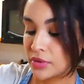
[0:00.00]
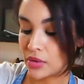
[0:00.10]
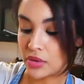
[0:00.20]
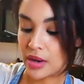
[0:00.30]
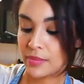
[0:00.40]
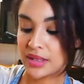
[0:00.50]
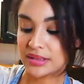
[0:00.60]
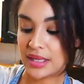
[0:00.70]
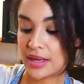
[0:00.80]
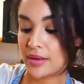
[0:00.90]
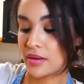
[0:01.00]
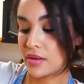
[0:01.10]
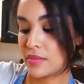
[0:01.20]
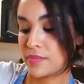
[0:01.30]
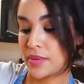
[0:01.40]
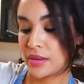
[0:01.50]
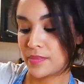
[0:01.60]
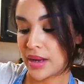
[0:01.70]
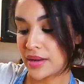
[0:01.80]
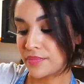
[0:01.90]
Or I'm gonna take a big
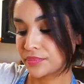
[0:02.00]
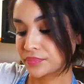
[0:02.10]
bite